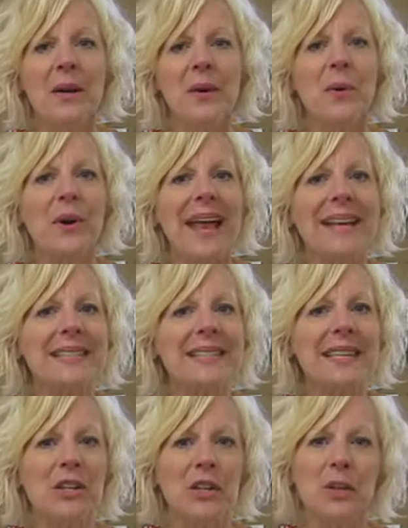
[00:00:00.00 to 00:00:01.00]
We're
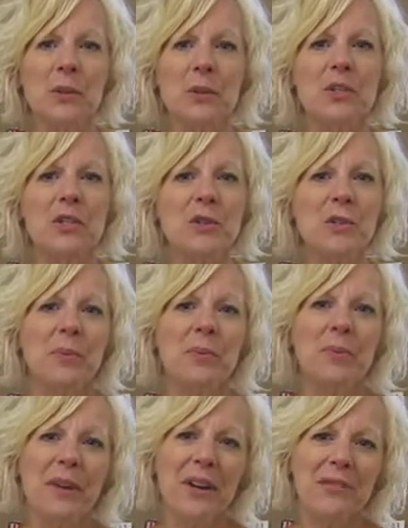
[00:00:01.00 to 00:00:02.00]
asking you to
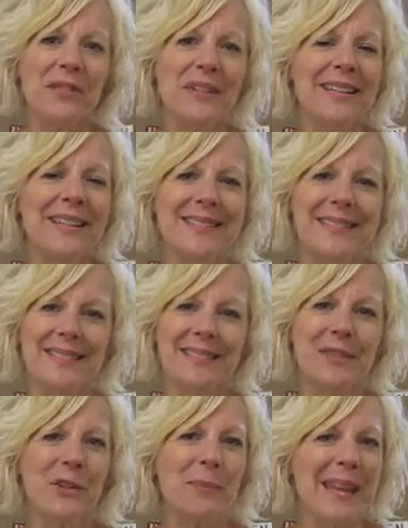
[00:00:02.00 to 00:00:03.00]
prayerfully
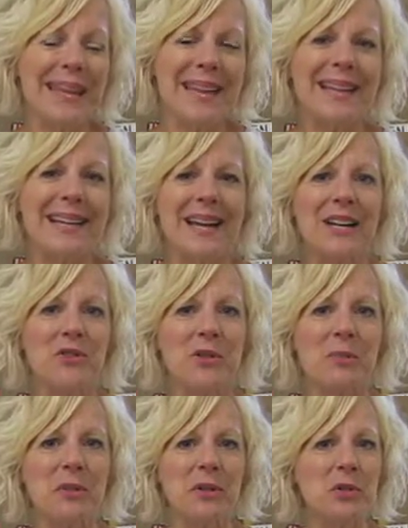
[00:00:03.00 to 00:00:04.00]
consider making a
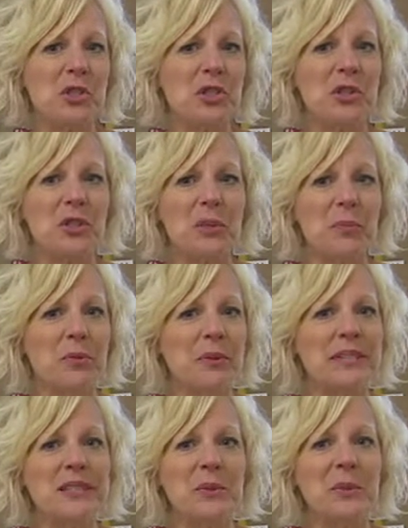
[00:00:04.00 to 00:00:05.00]
contribution to the
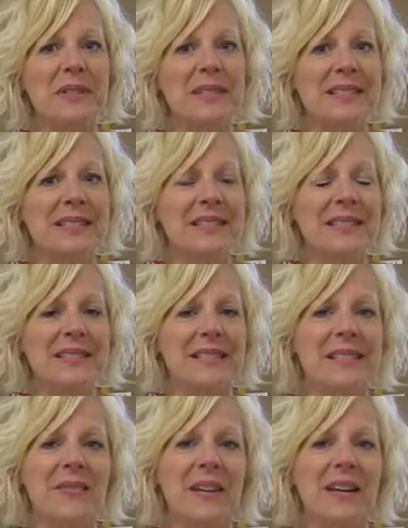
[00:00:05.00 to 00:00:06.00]
Preschool
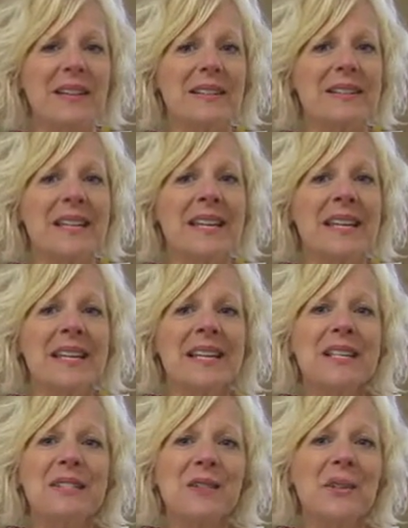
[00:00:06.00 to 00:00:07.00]
Assistance Fund
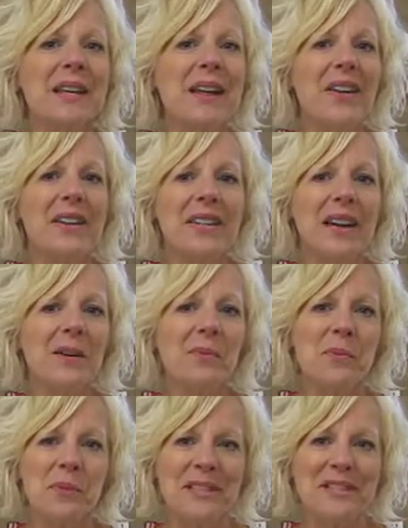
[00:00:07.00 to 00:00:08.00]
so that our
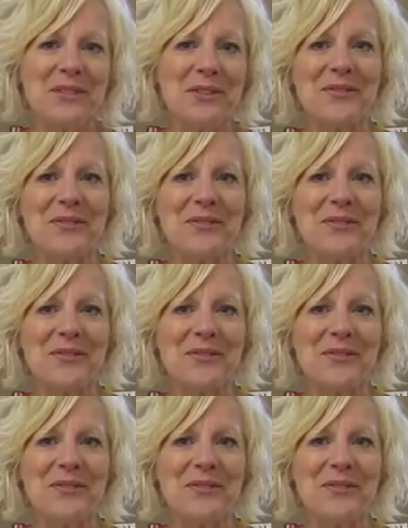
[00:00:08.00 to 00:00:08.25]
young preschool